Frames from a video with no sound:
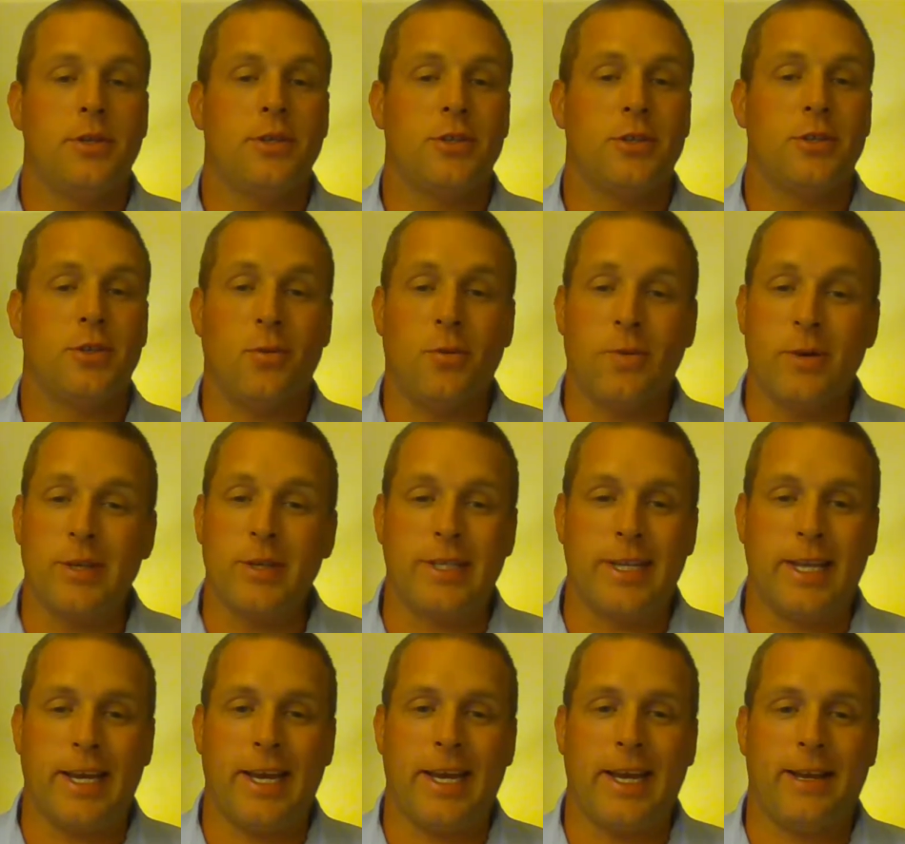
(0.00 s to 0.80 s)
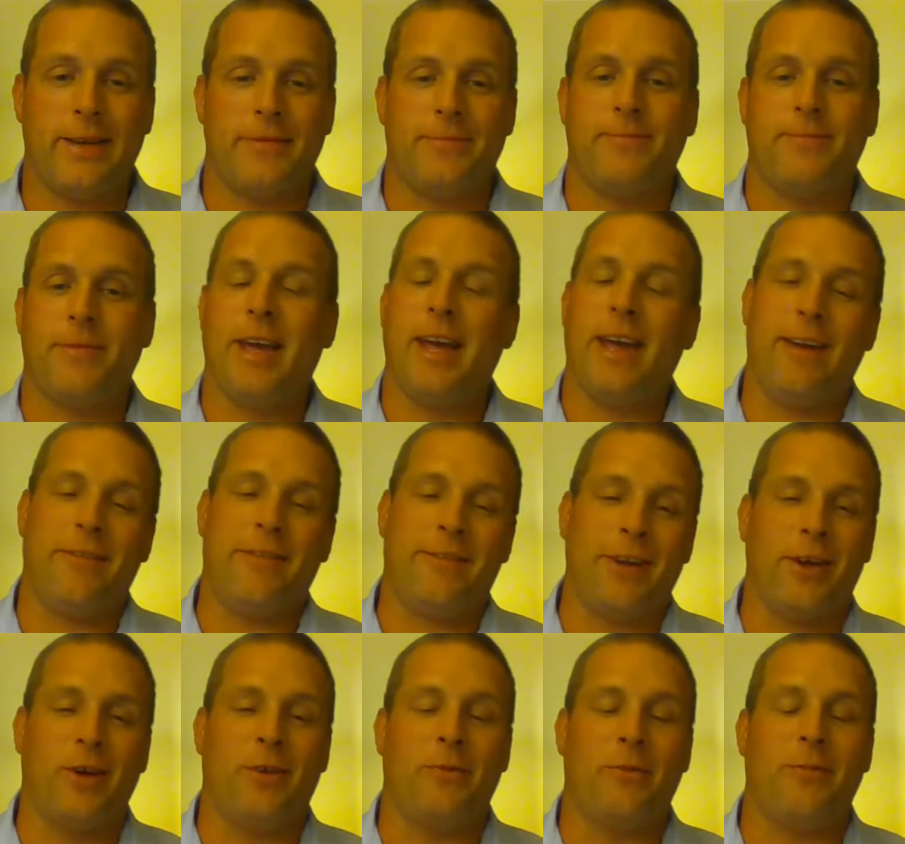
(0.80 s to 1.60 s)
So once again, I
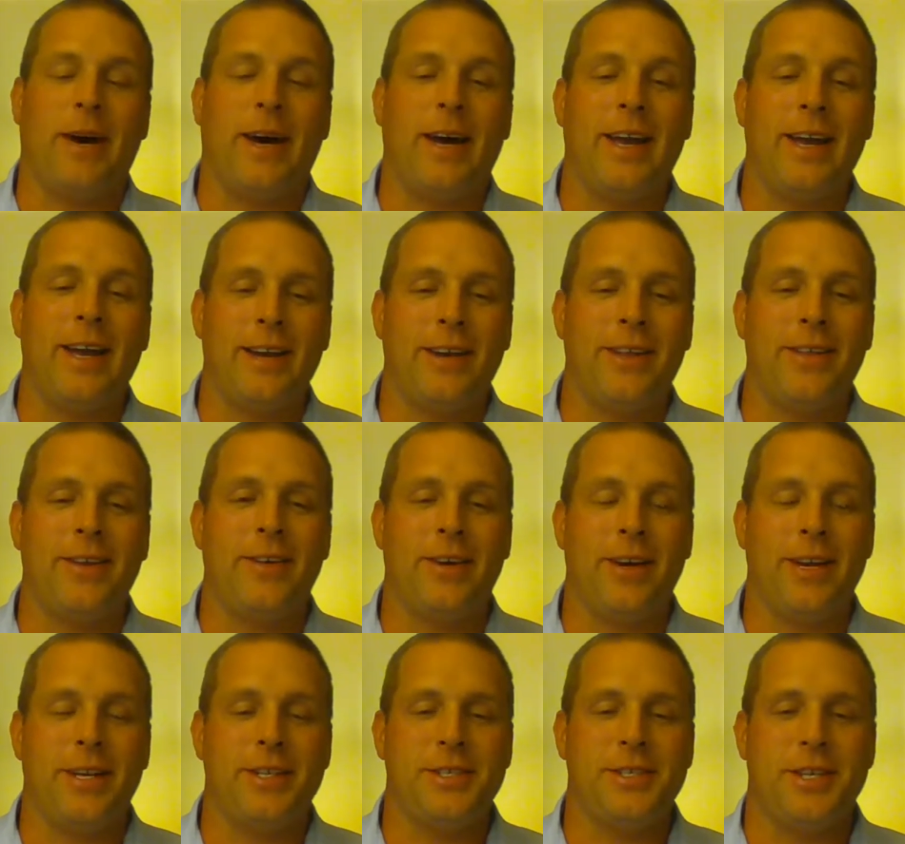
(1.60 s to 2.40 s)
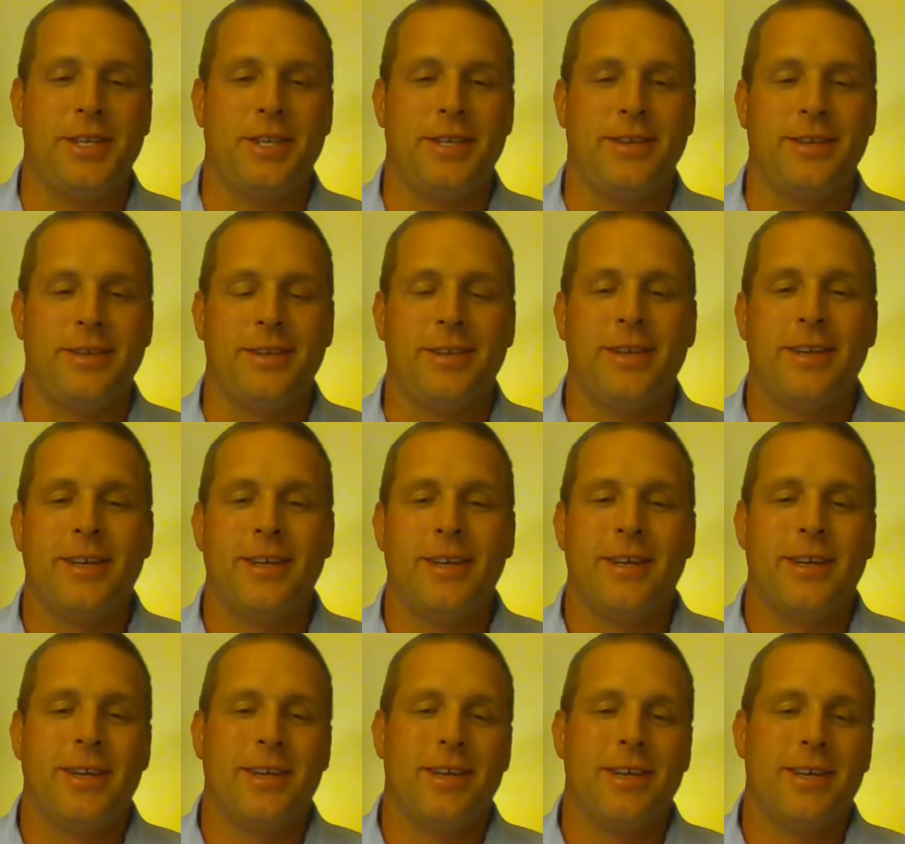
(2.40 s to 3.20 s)
have to go buy another engine.
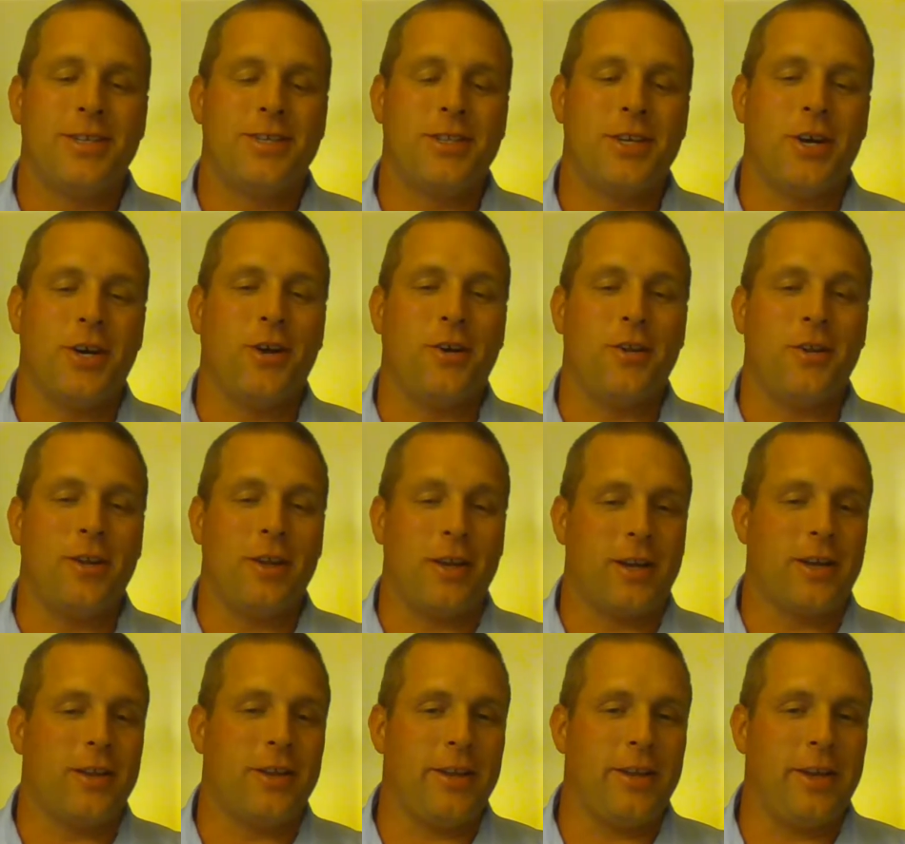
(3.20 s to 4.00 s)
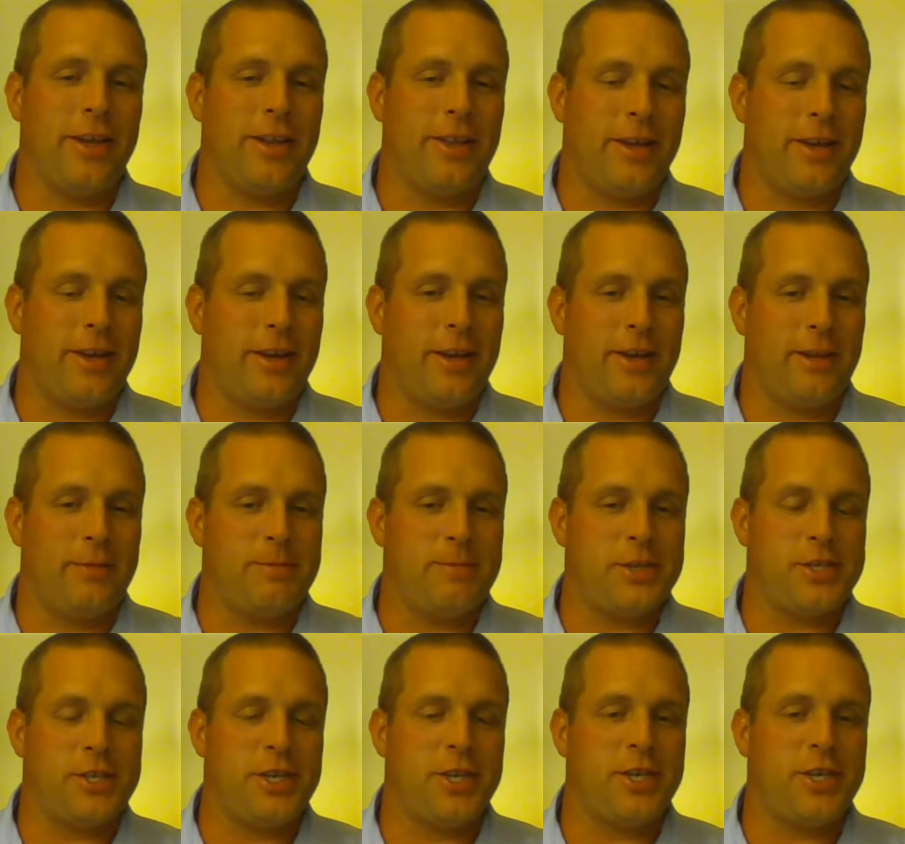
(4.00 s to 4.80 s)
So luckily
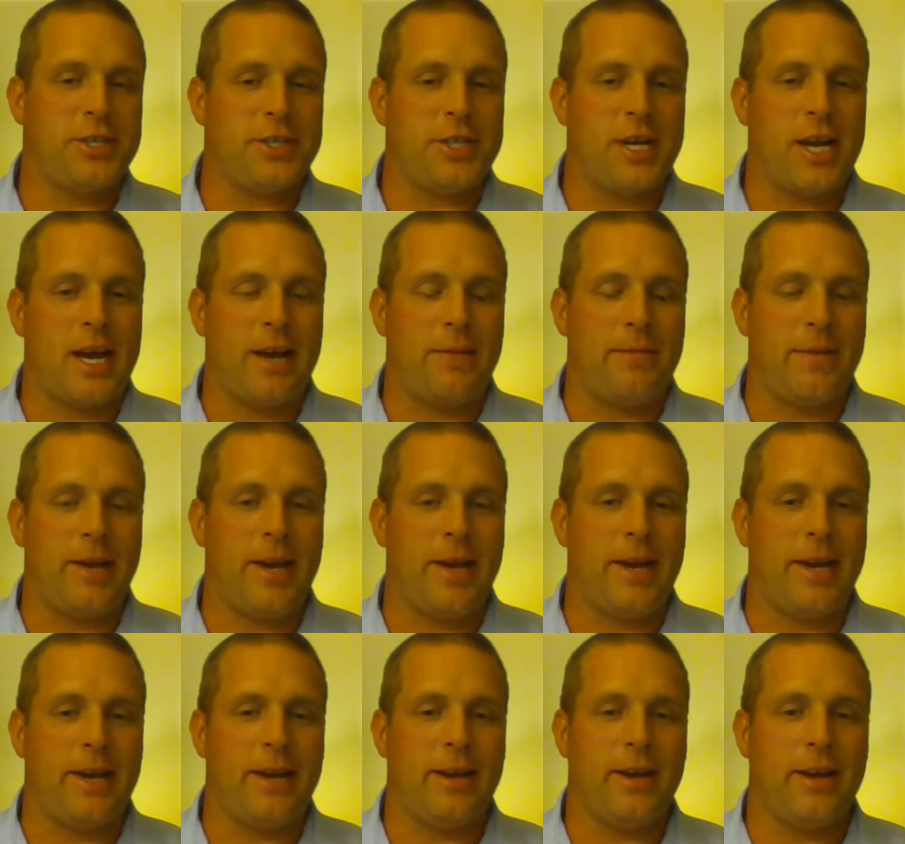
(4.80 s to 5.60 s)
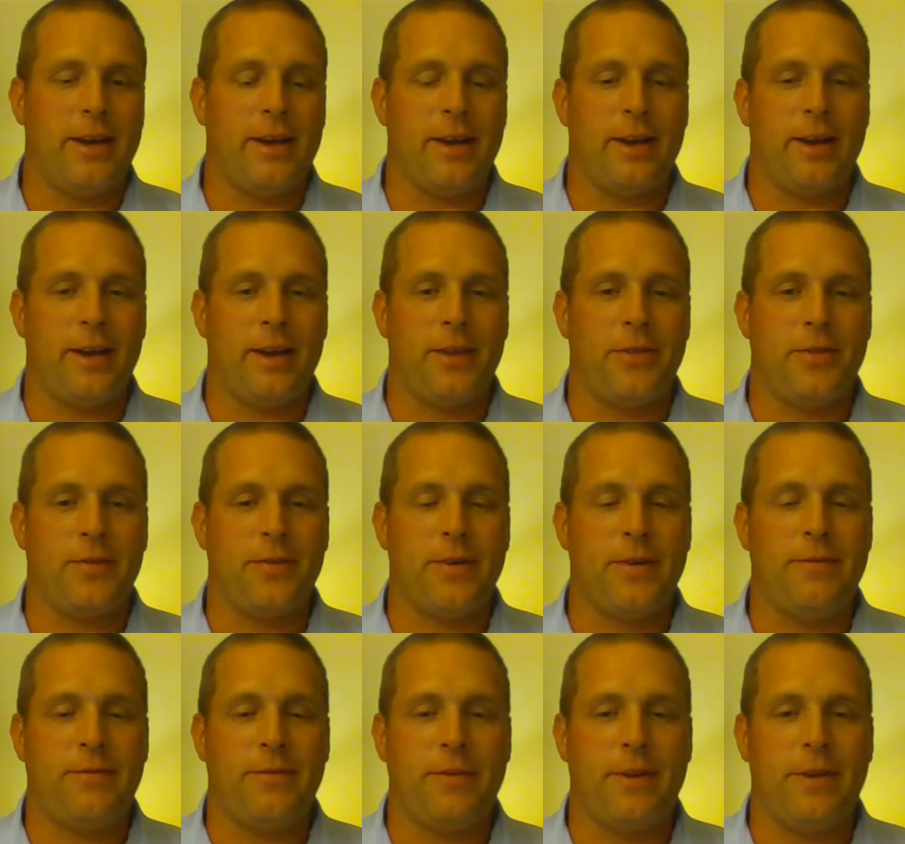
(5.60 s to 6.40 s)
the machine shop had a
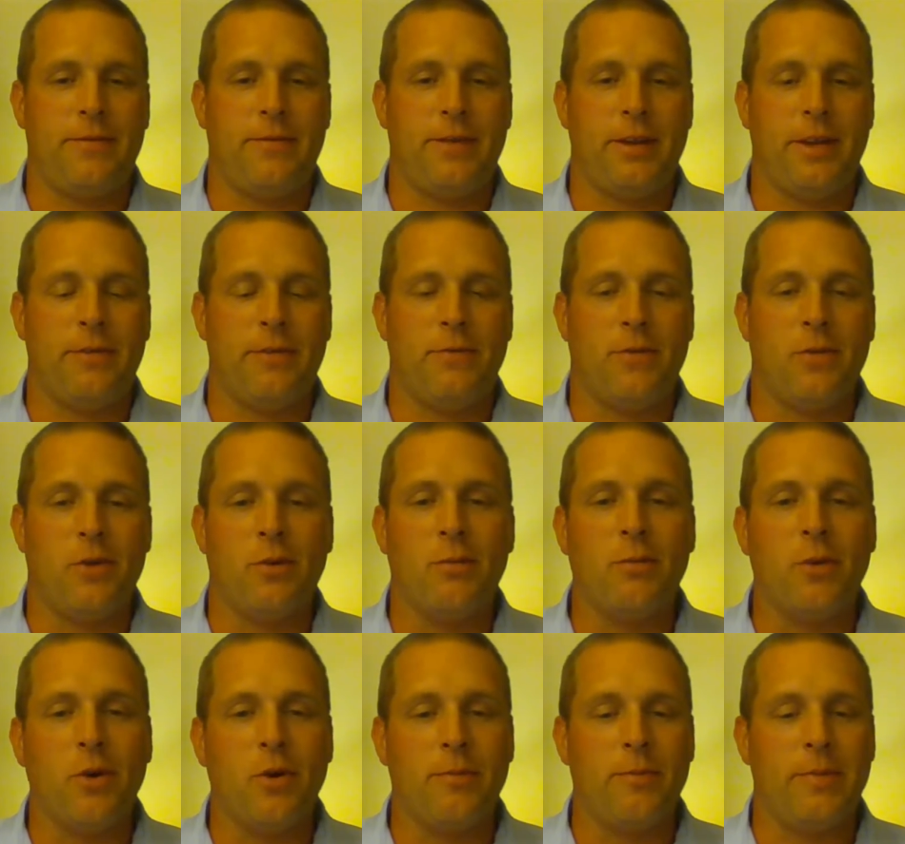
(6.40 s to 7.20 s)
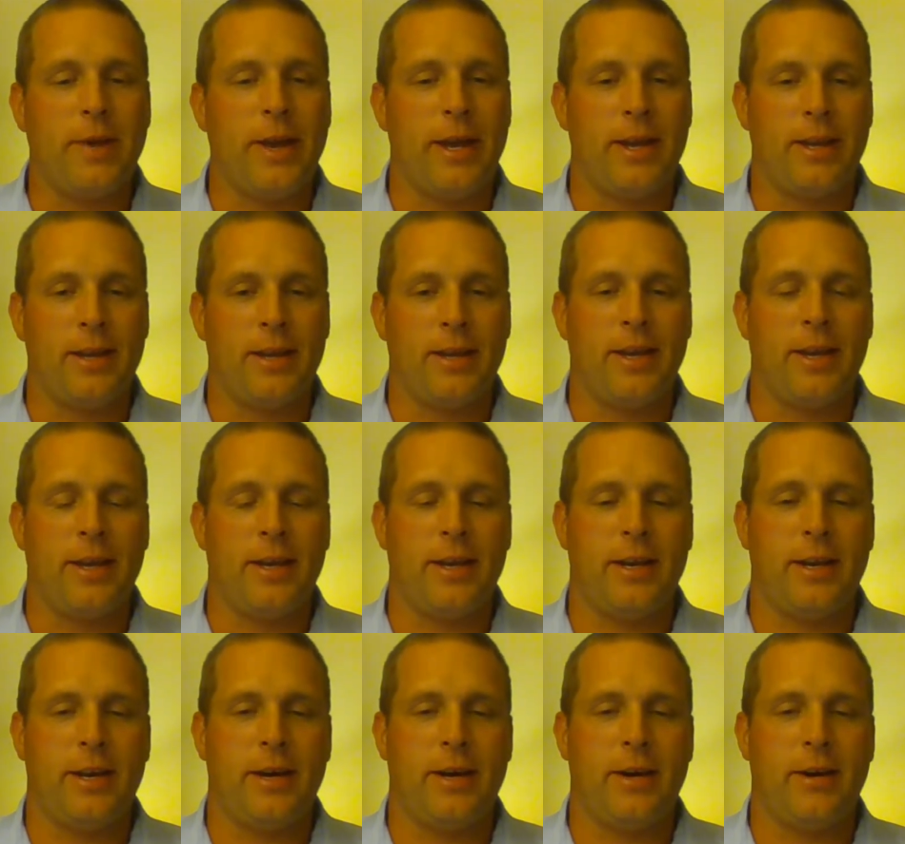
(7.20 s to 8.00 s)
350 4-bolt main
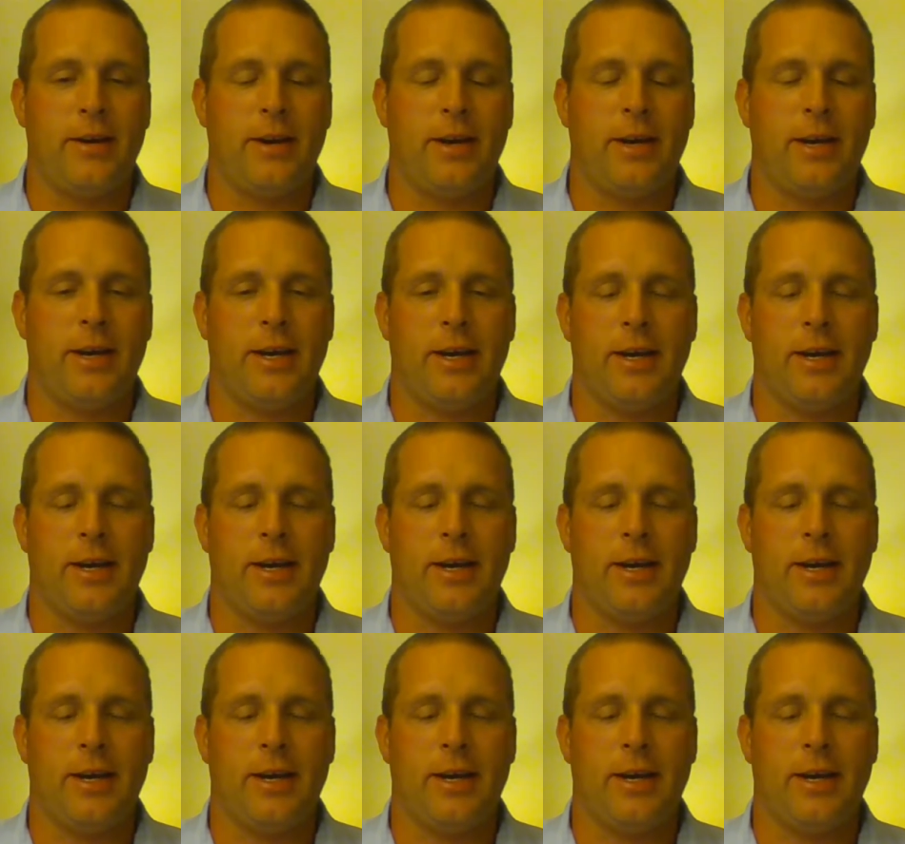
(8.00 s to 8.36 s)
laying there.